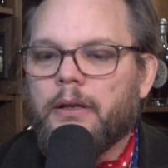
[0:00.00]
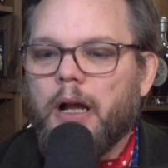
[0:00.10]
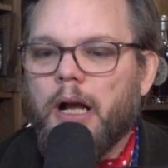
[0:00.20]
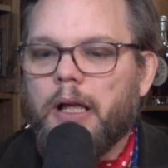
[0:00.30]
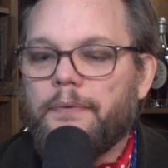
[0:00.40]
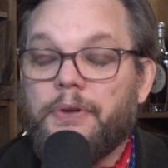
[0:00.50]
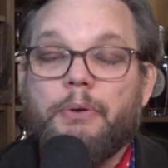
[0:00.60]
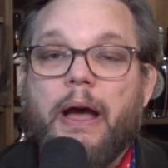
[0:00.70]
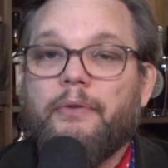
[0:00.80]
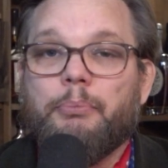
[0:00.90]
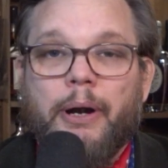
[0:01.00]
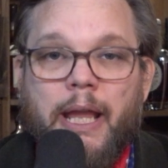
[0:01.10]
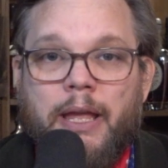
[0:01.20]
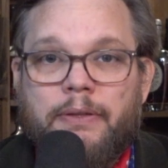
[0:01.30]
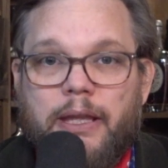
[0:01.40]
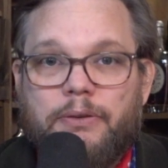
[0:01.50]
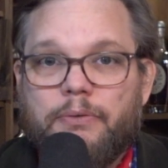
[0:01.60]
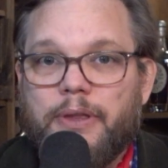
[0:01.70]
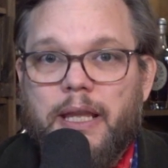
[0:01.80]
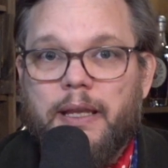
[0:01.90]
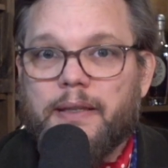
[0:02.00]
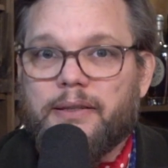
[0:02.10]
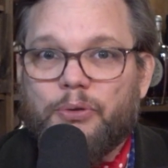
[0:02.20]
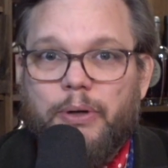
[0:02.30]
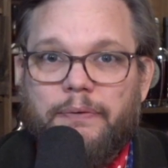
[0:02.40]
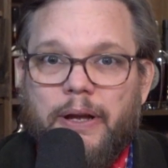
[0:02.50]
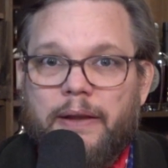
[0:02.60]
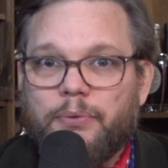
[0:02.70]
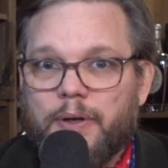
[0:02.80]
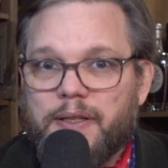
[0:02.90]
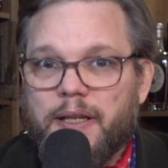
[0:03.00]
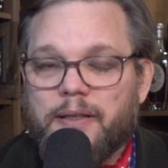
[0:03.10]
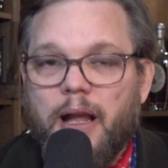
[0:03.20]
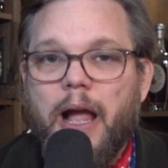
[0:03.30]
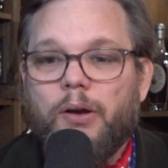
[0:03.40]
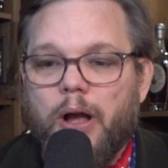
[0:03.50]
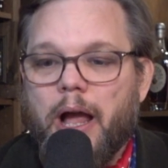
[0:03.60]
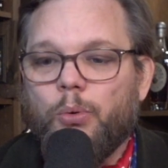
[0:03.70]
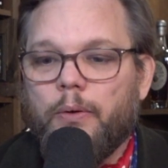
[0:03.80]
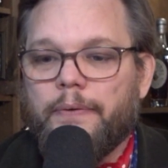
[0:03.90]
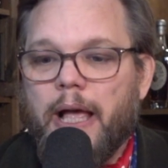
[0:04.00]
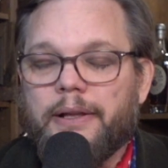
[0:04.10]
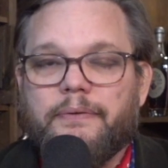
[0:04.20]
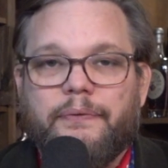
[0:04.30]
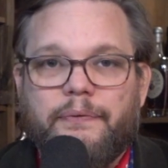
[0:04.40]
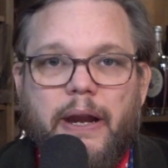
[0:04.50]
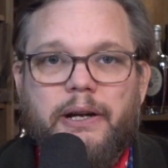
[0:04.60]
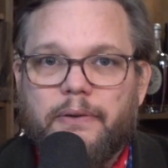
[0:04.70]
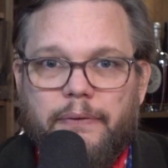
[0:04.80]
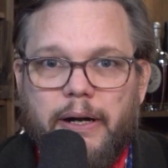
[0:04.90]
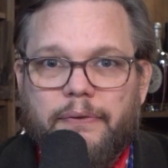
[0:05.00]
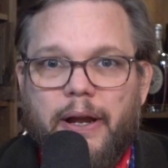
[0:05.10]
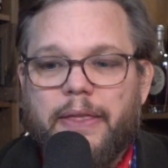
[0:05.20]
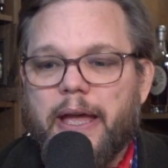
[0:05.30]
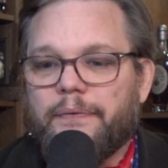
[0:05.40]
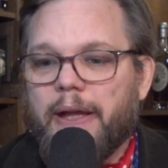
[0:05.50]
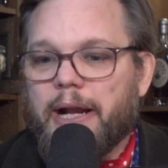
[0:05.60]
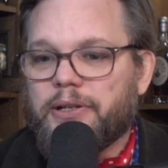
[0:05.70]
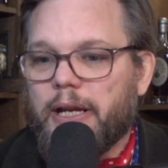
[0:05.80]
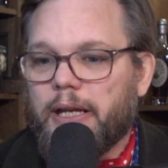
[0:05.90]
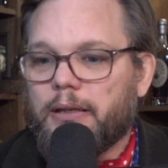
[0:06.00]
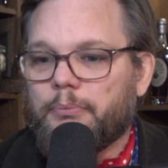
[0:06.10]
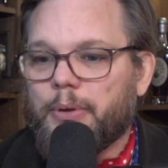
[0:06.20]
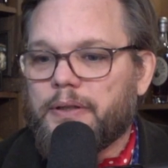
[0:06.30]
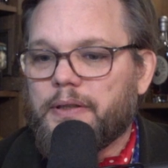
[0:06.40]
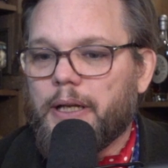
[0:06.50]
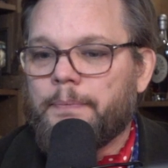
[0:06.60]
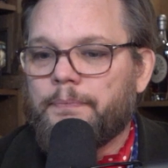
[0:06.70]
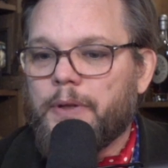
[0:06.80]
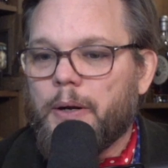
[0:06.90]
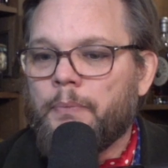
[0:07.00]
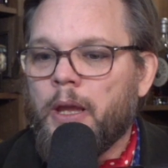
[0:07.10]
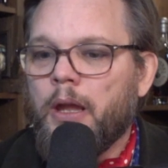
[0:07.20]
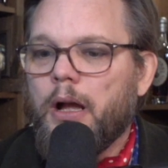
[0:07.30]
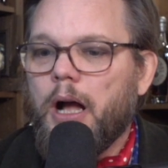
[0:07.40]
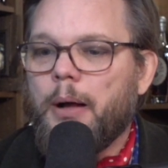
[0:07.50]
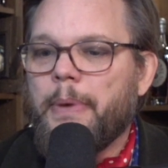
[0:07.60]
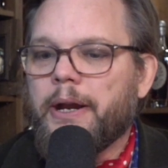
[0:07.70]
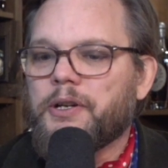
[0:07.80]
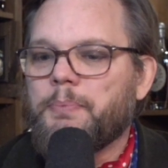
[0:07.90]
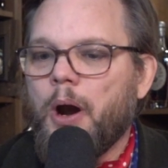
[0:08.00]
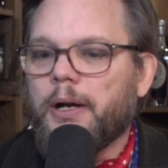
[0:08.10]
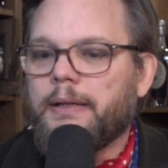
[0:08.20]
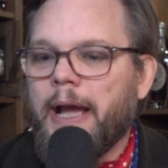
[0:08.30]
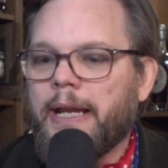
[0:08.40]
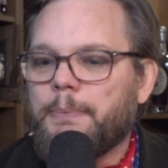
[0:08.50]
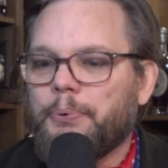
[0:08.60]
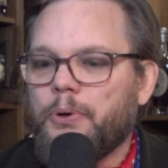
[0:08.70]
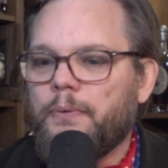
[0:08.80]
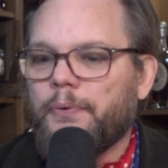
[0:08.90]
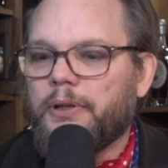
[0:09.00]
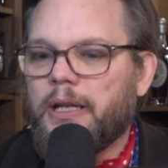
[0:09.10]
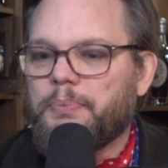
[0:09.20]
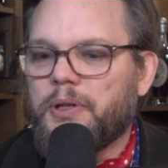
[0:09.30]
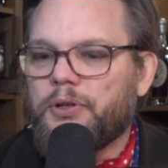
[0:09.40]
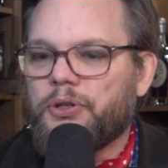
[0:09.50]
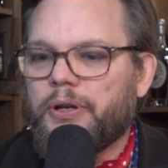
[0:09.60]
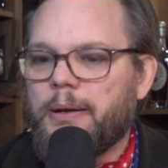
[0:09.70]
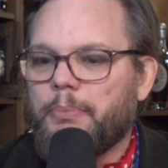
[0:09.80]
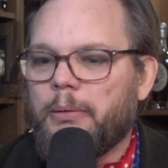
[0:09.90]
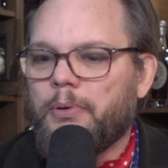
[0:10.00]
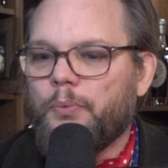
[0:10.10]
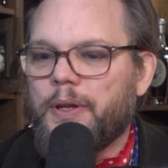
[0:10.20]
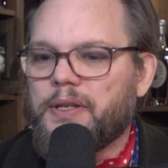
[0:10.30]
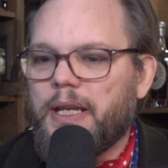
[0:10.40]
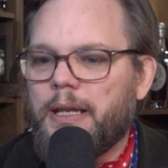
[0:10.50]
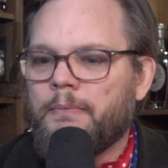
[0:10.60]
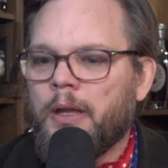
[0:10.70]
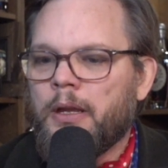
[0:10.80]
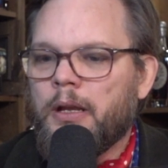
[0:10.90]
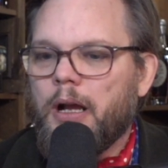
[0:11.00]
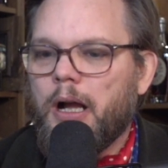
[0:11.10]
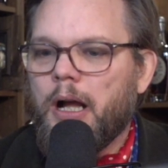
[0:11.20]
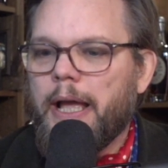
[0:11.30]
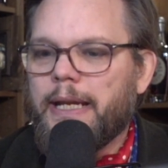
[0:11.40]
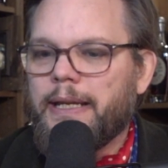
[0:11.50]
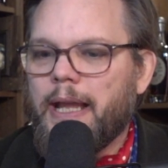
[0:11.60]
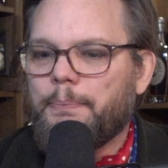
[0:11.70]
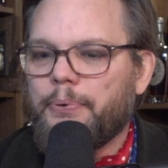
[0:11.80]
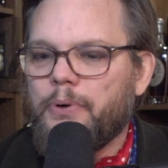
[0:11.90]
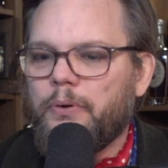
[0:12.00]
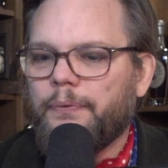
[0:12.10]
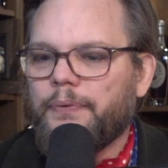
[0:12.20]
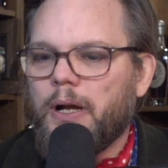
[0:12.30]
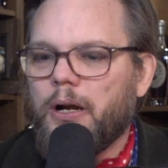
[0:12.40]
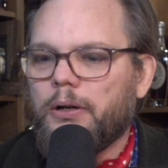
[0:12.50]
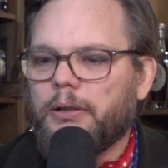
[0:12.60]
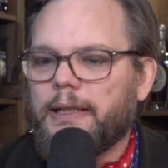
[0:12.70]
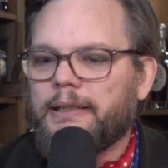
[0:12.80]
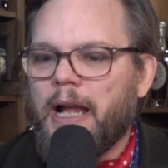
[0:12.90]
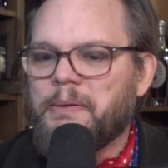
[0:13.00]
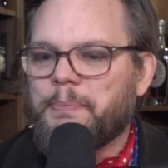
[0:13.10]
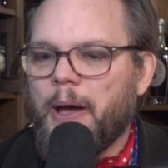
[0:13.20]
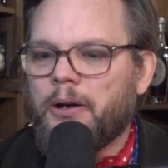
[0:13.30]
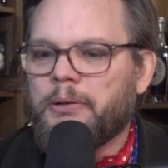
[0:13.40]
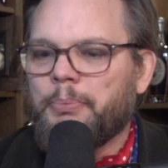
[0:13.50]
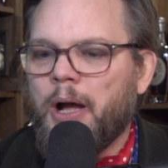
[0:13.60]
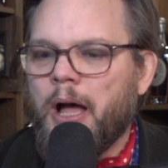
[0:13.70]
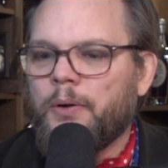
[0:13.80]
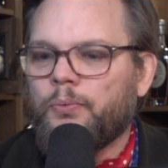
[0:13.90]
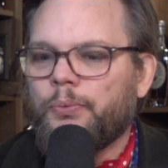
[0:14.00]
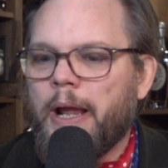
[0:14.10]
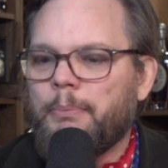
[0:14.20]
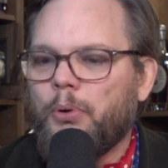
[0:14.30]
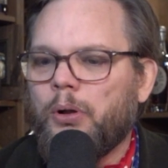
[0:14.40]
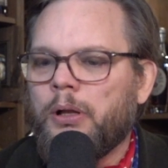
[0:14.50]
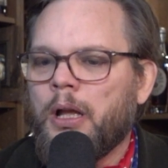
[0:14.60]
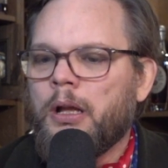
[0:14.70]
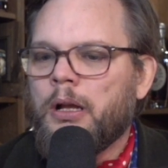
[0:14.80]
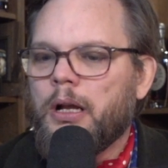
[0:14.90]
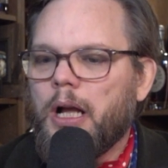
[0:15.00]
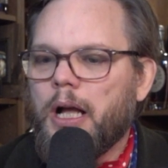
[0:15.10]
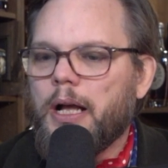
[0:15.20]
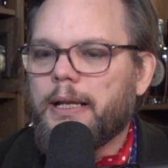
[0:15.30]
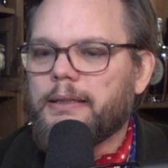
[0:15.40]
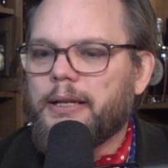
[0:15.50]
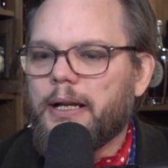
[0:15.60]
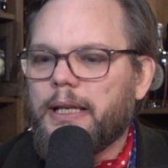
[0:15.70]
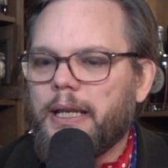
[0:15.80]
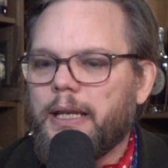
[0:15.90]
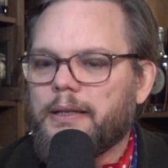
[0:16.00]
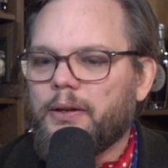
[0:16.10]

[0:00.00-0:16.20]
If you have a brand that you think is 25, 26, I will verify that, fact check it. But, you know, Maker's Mark 90 proof, Redemption Straight Bourbon Whiskey, 88 proof, Early Times Bottled and Bond, Rebel, Kentucky.